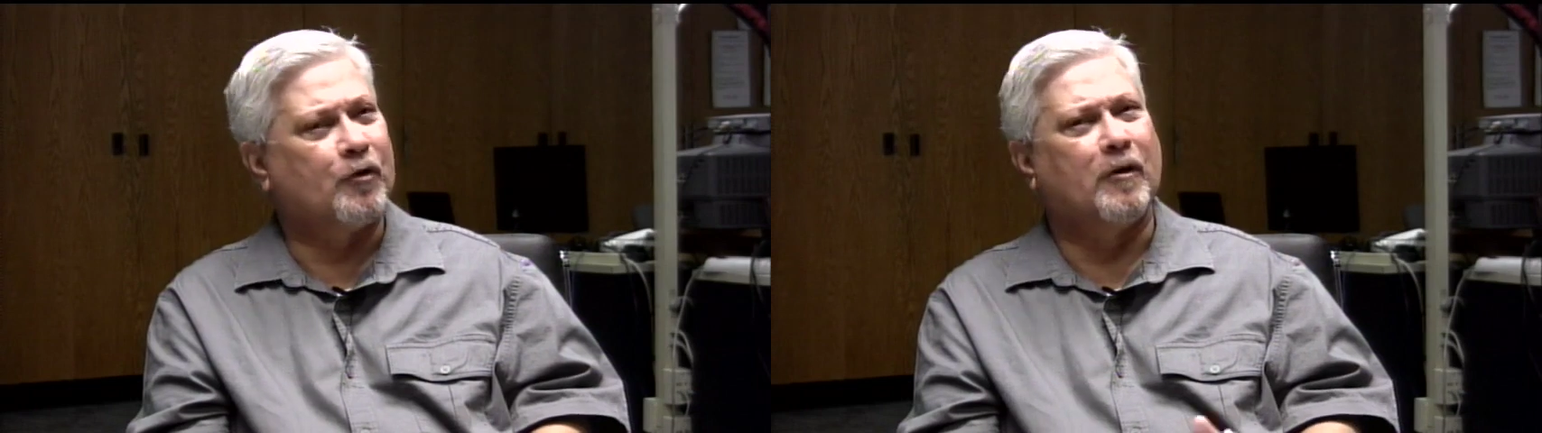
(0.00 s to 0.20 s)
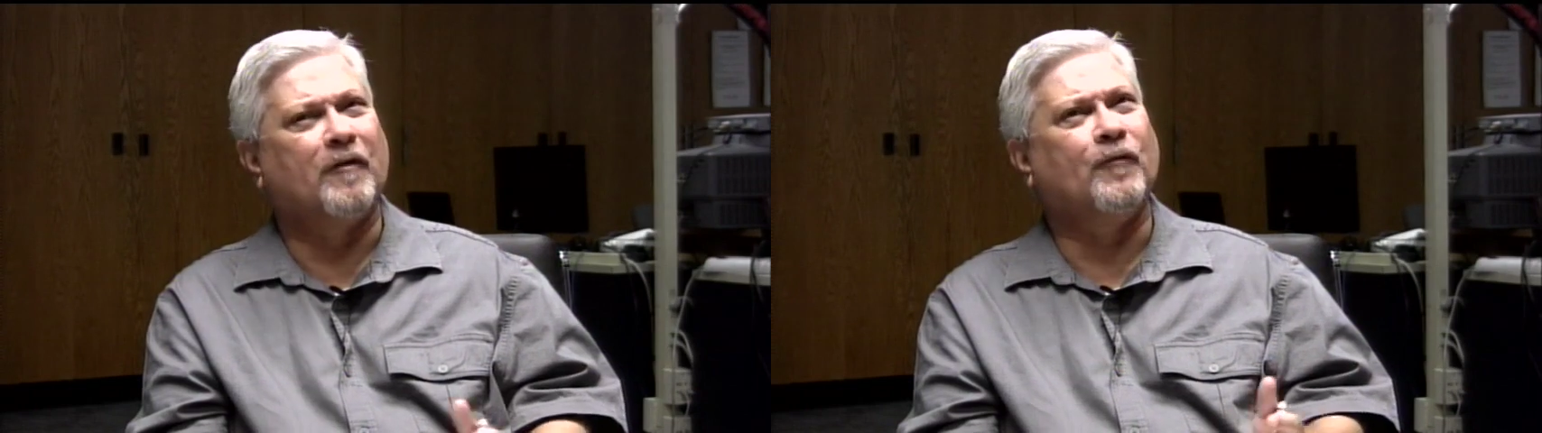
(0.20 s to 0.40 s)

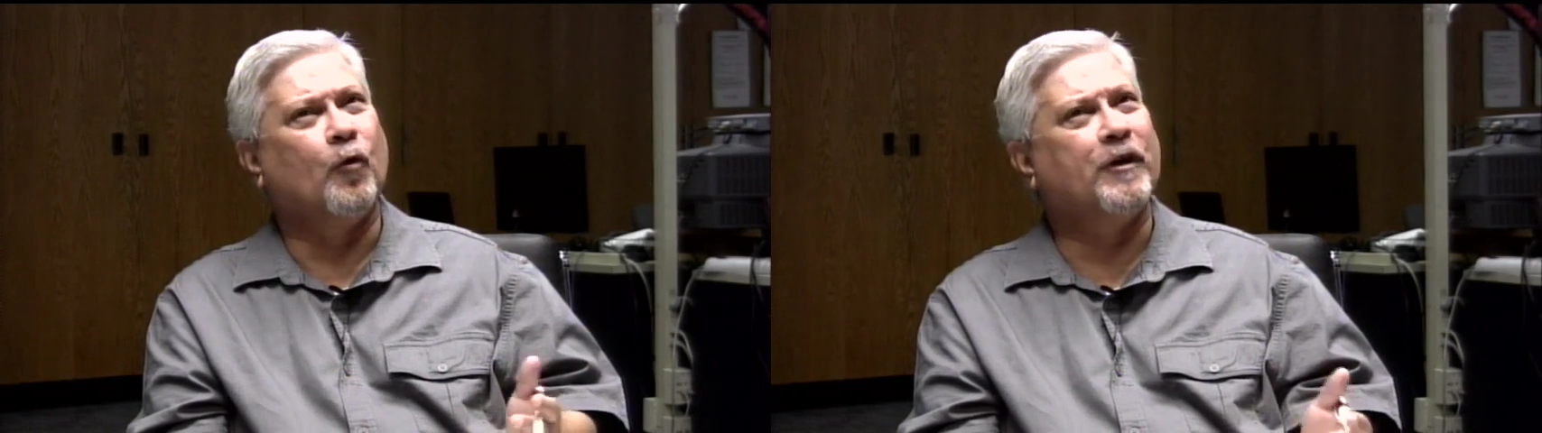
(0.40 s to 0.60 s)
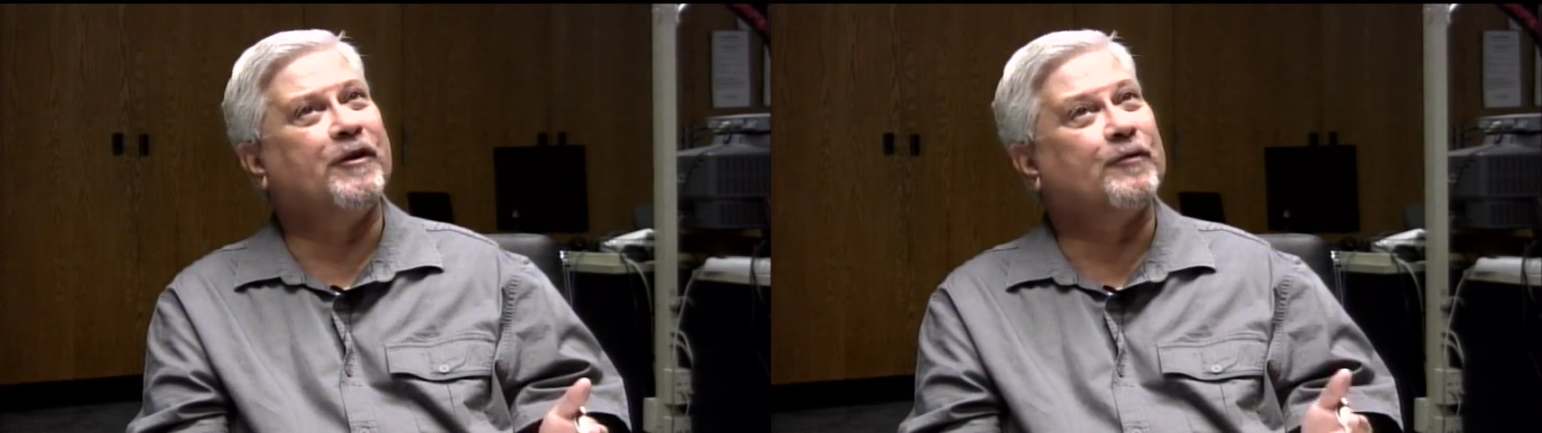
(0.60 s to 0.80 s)
or a
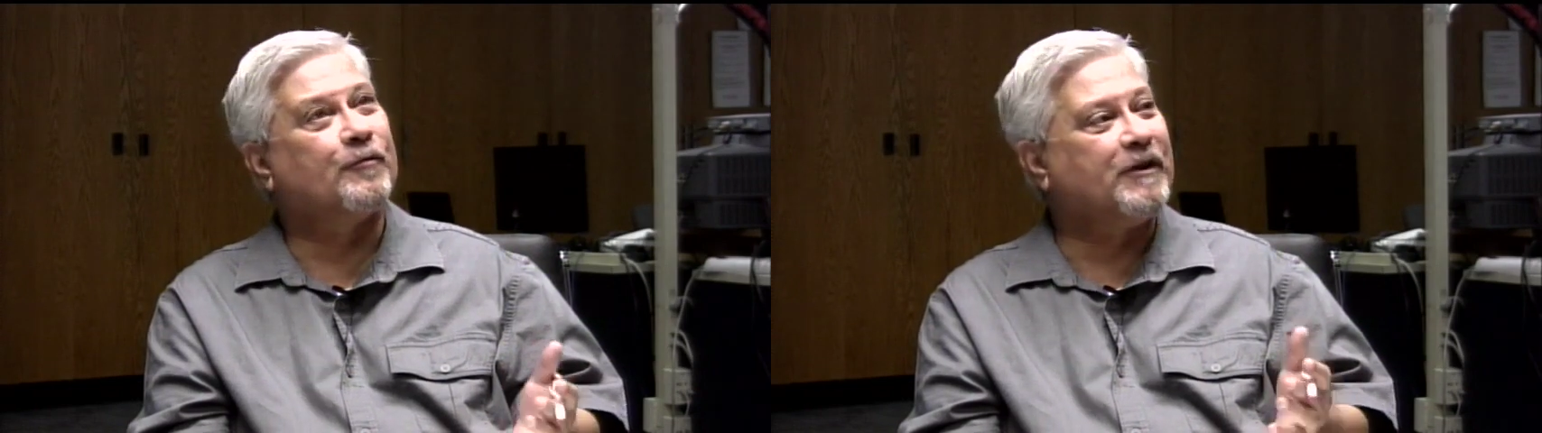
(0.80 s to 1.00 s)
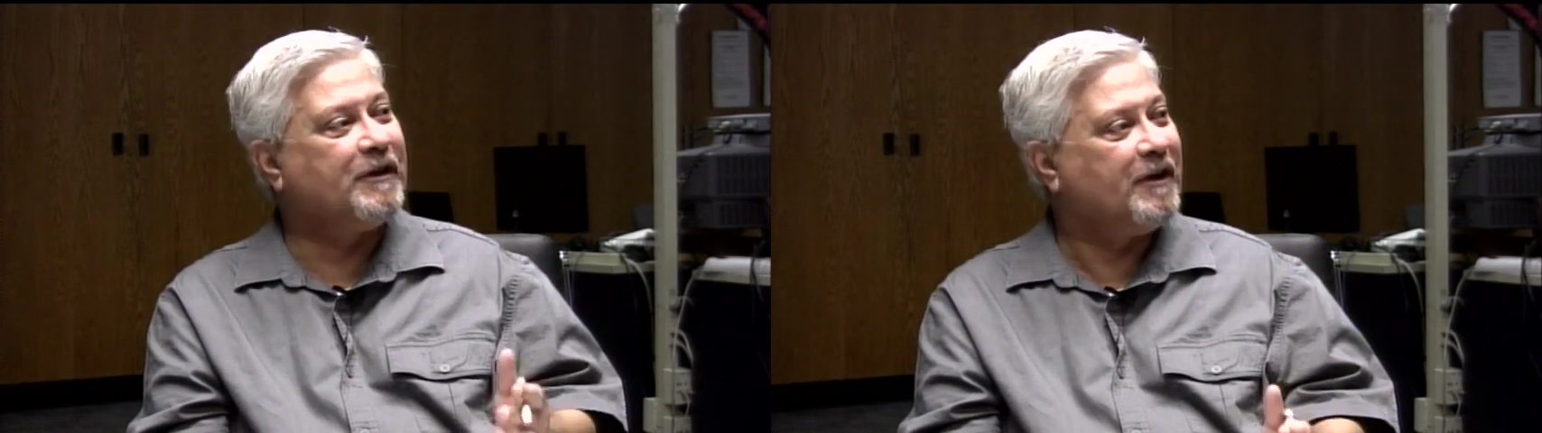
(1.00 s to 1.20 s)

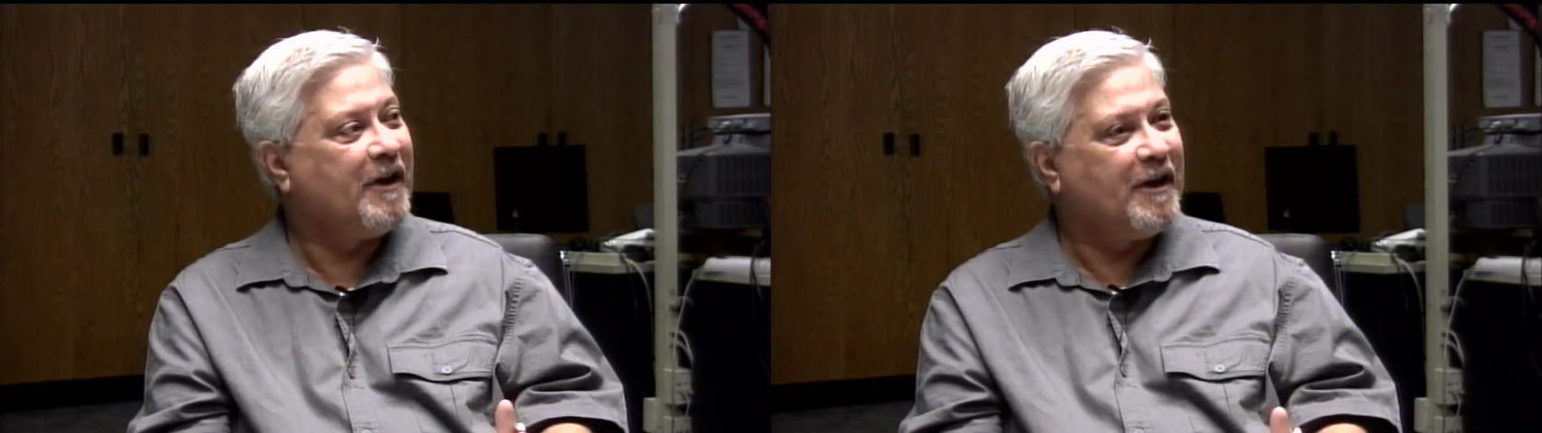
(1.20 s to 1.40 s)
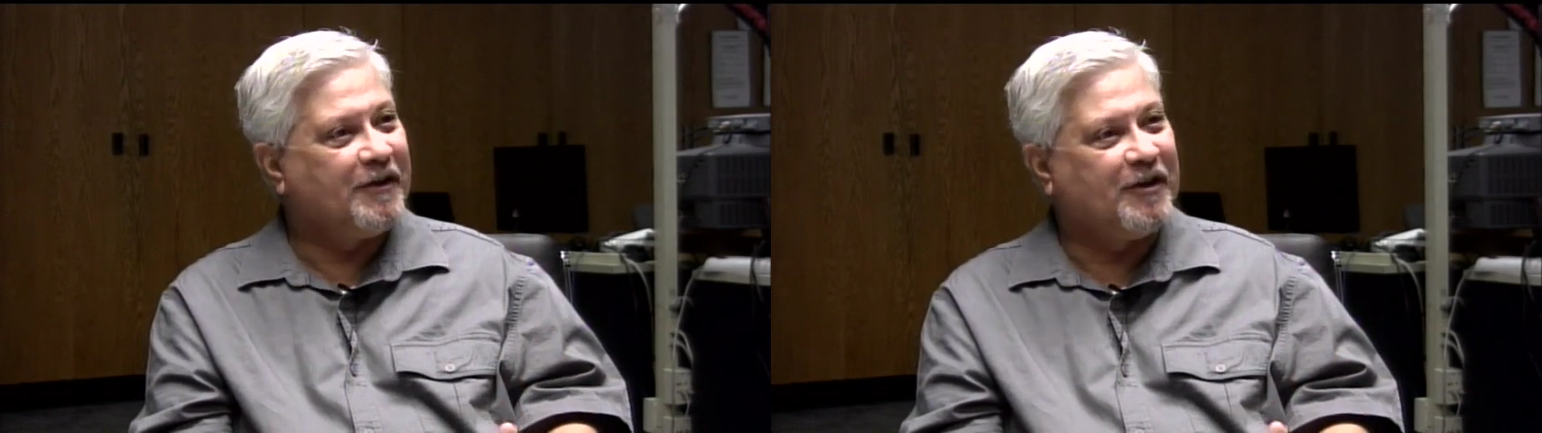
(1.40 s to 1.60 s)

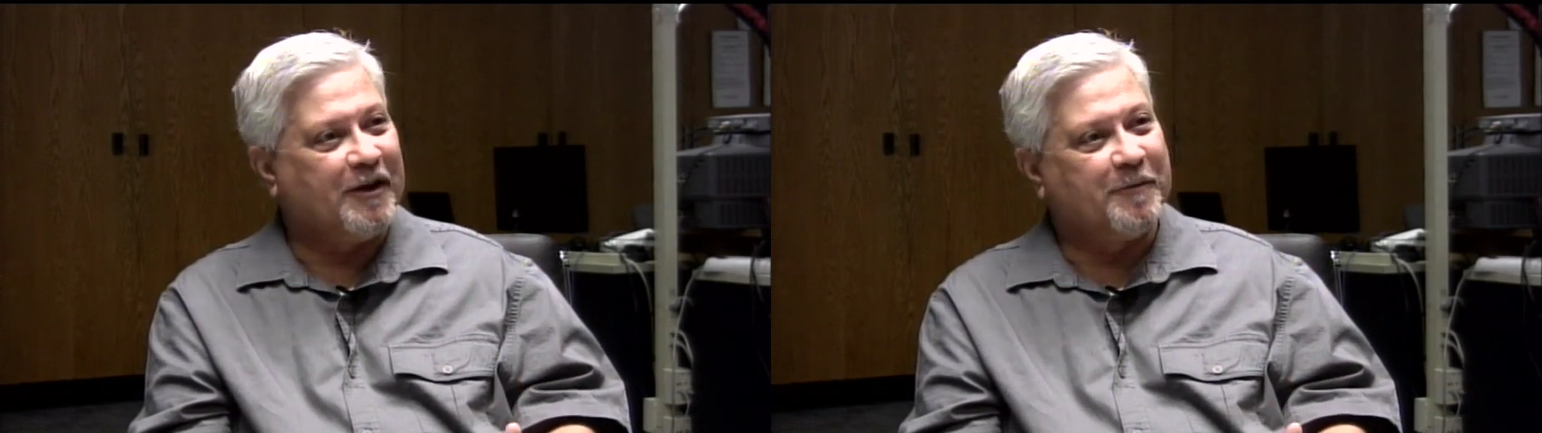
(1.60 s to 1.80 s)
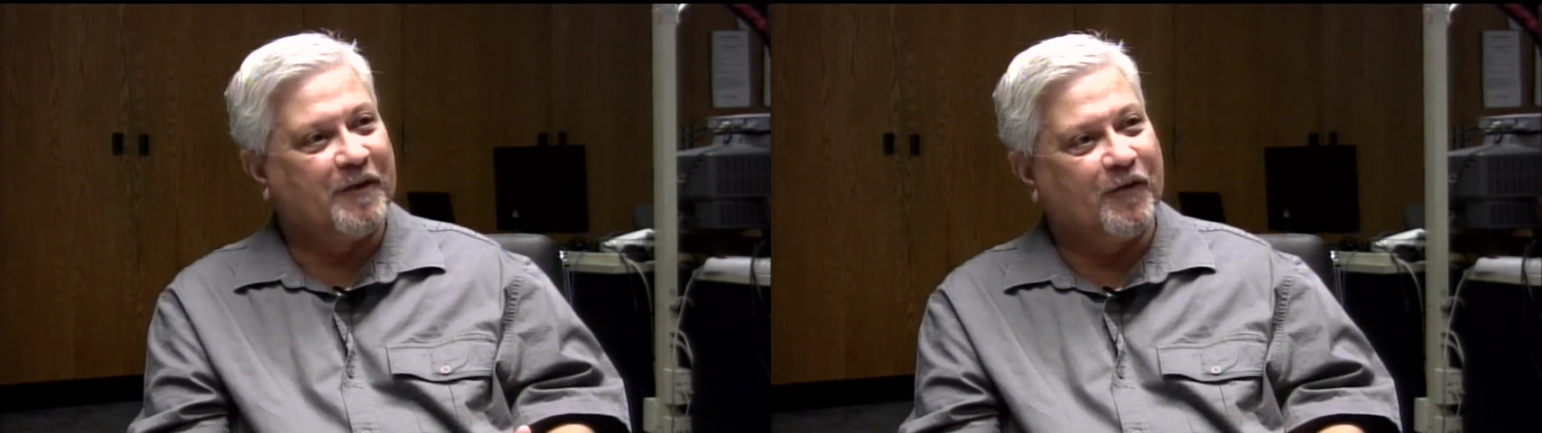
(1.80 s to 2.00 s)

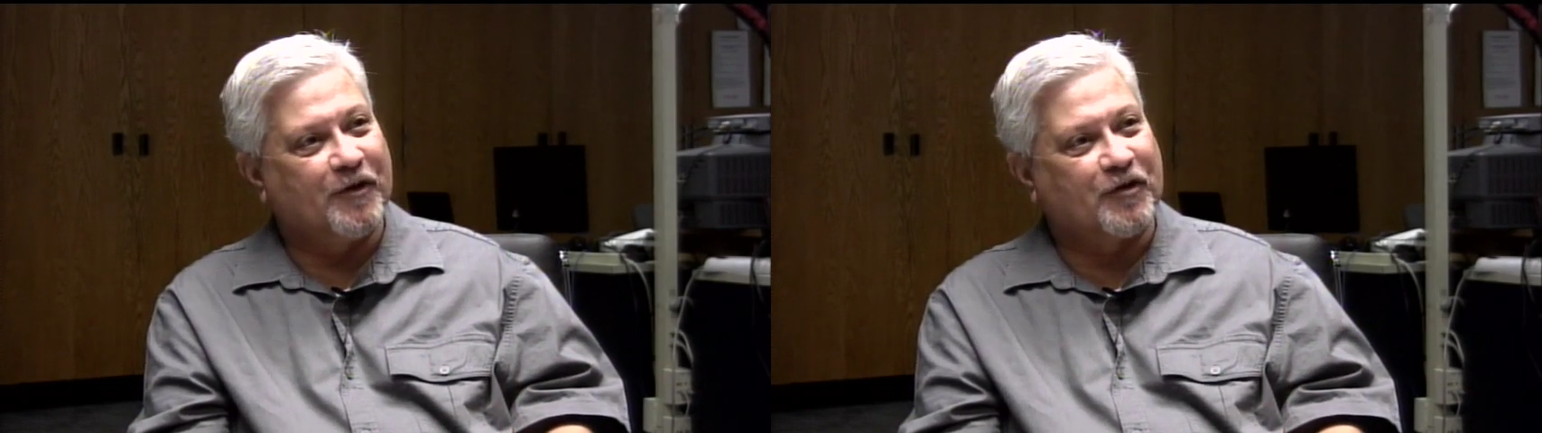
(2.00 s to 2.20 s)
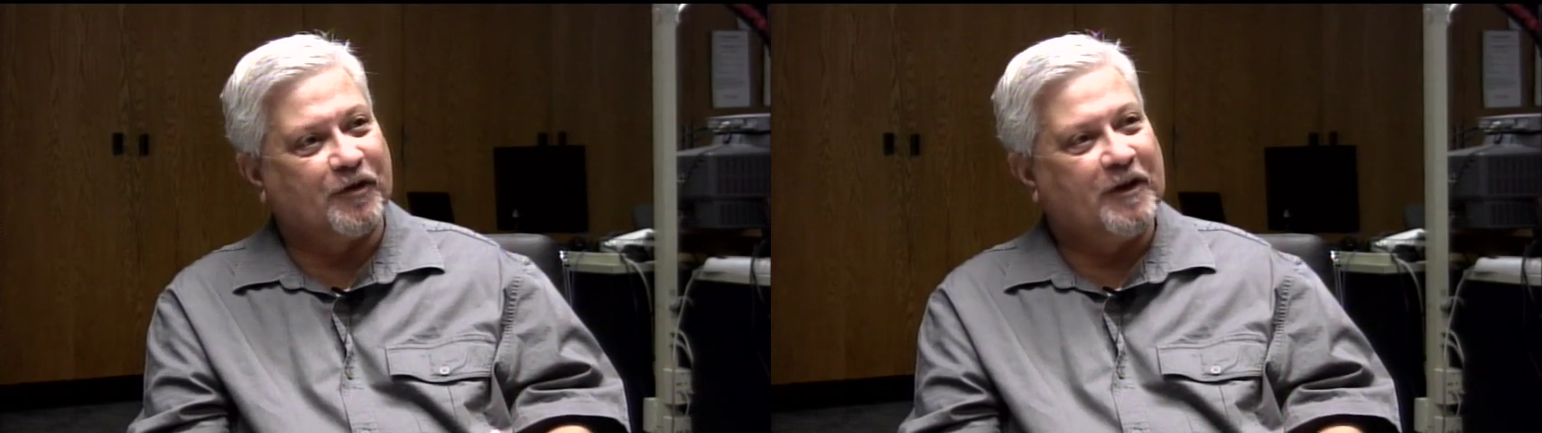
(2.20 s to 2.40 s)
43-team
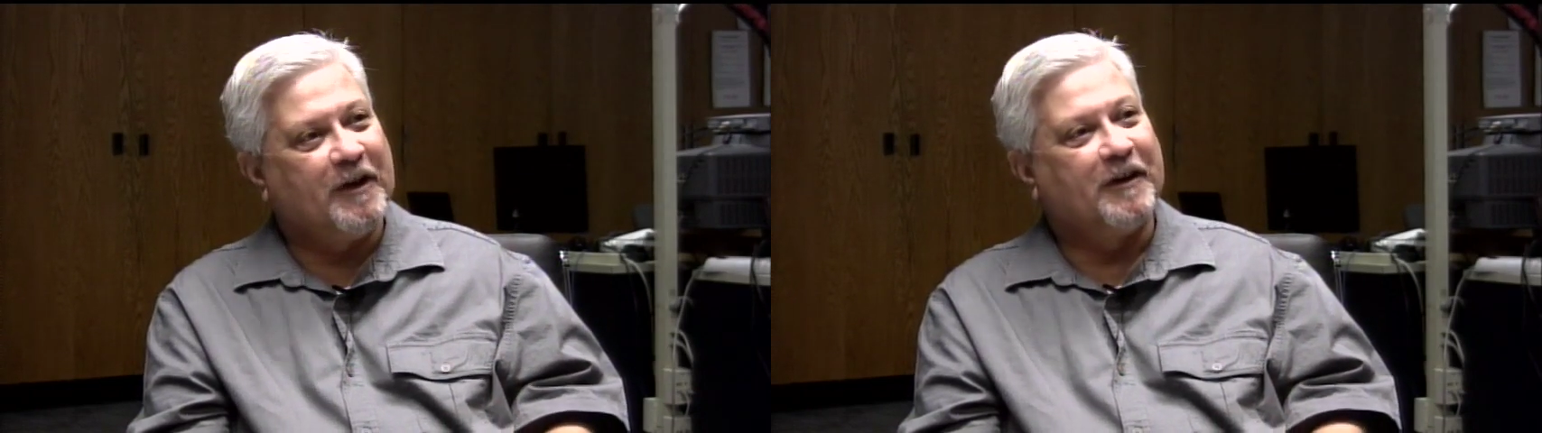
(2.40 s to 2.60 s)
division